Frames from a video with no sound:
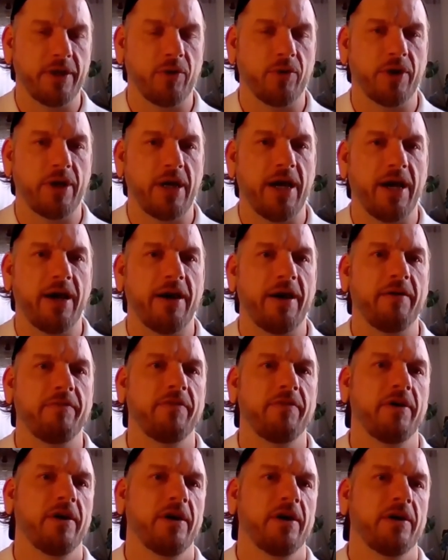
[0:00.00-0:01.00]
They would
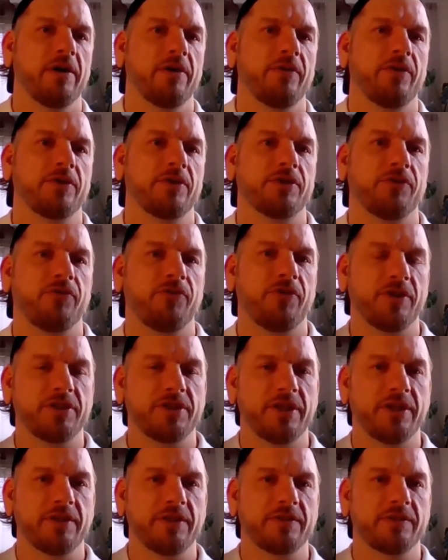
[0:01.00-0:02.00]
have the
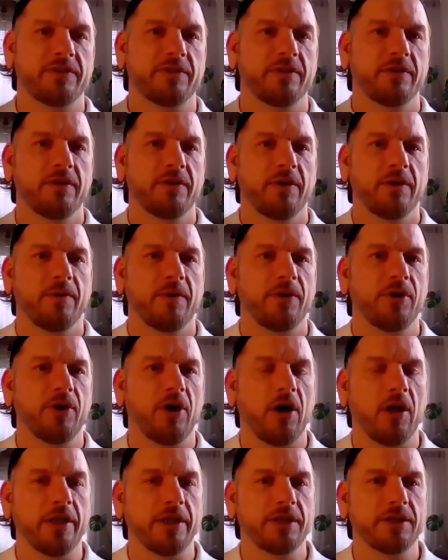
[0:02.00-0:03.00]
sufficient
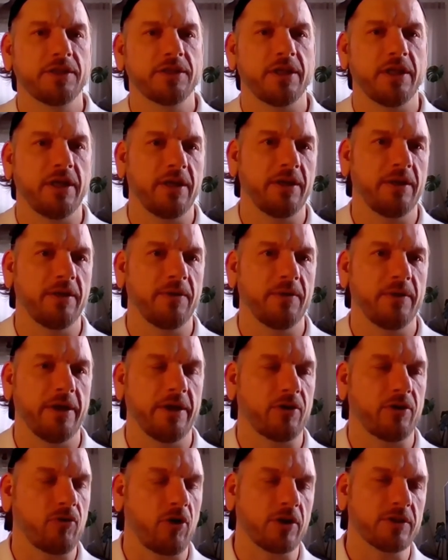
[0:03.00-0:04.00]
knowledge
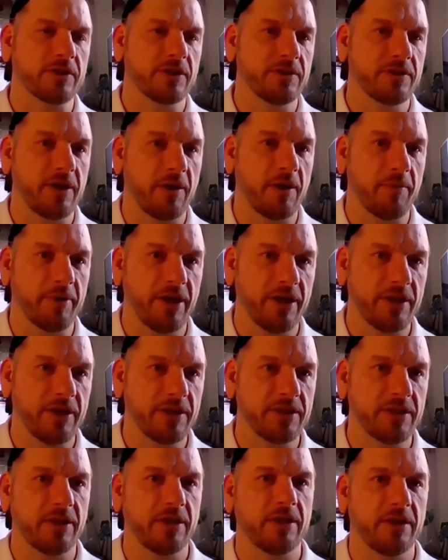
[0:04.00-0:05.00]
in
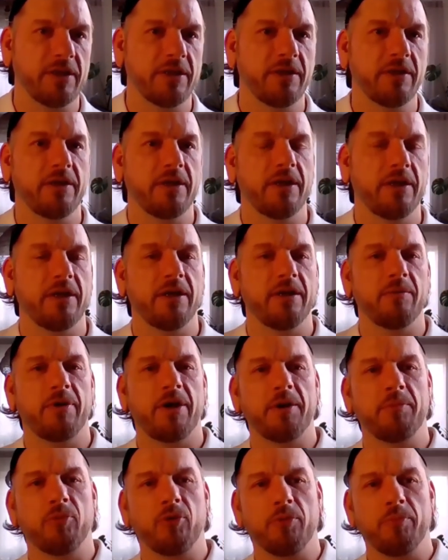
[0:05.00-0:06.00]
cross-contamination and
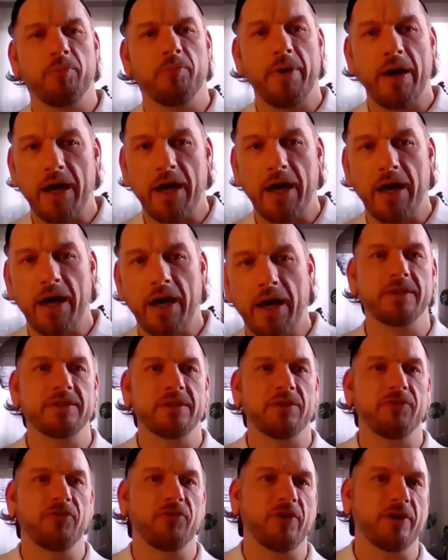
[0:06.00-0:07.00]
bloodborne
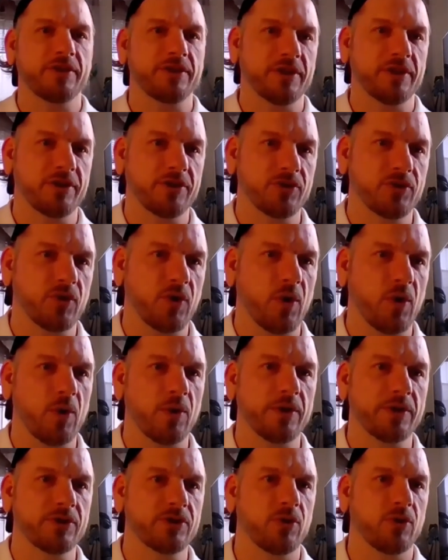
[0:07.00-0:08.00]
pathogens, infection
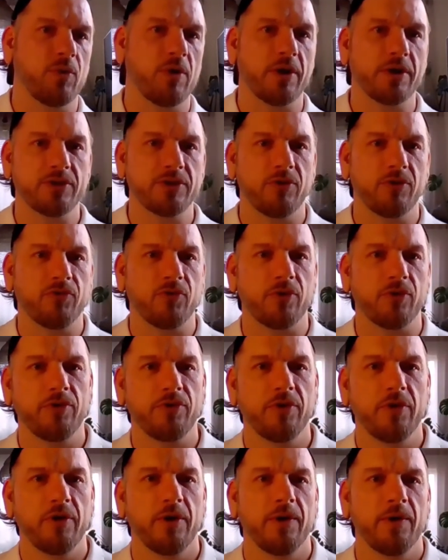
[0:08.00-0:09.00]
control, and so on and so
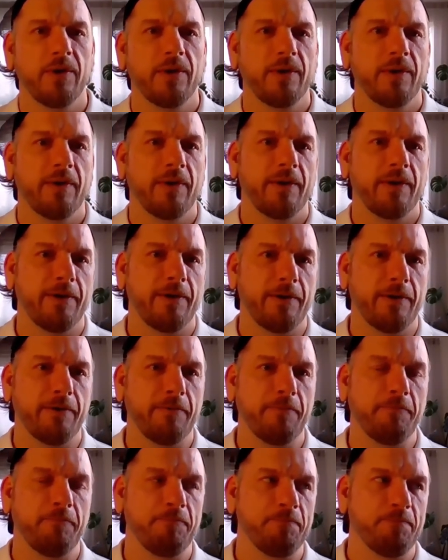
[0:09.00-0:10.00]
forth.
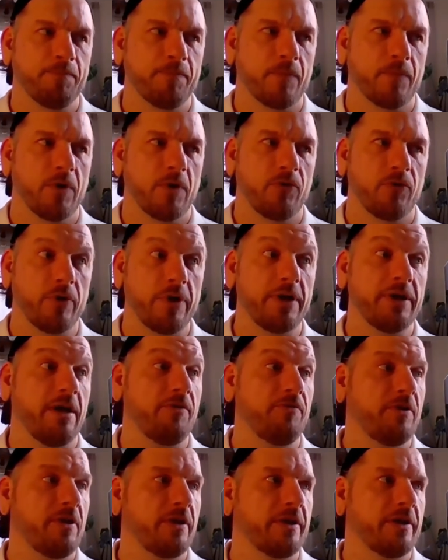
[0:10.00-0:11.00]
So yeah,
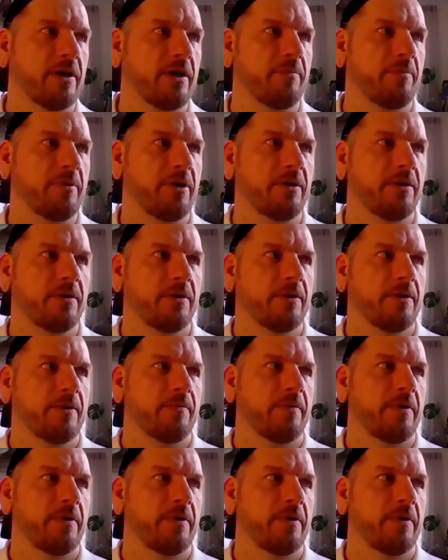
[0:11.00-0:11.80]
definitely. I mean,